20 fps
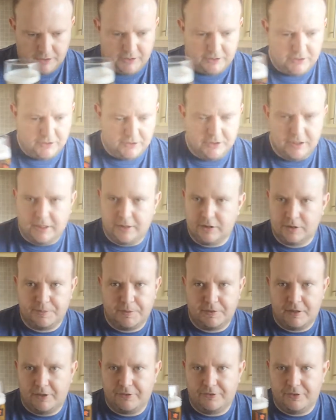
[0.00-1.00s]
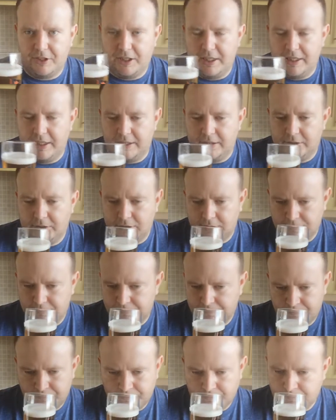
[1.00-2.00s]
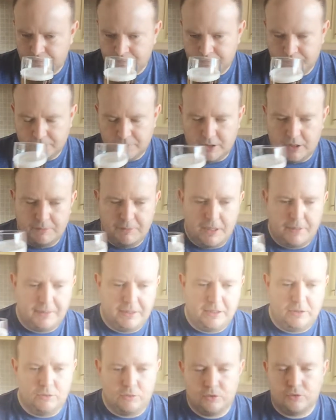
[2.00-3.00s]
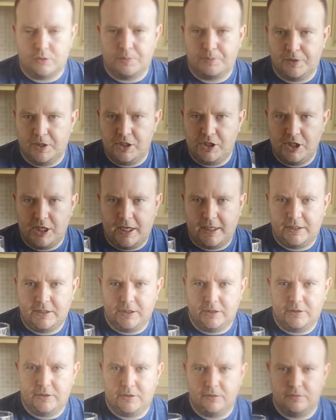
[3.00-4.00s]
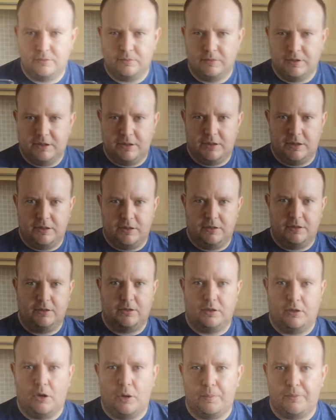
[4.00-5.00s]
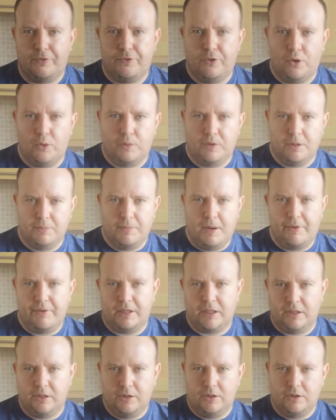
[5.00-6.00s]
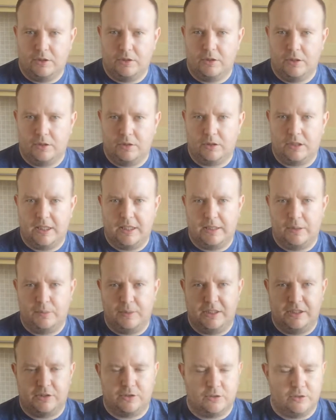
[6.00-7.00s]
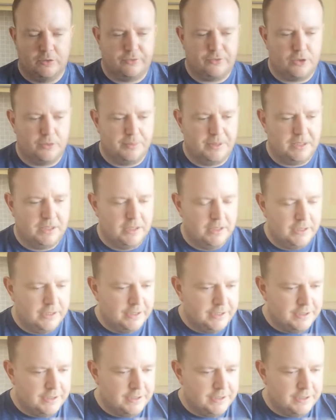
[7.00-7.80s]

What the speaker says: And it's a style that's been around for years and maybe underappreciated with the hop forward American and Kiwi stuff coming.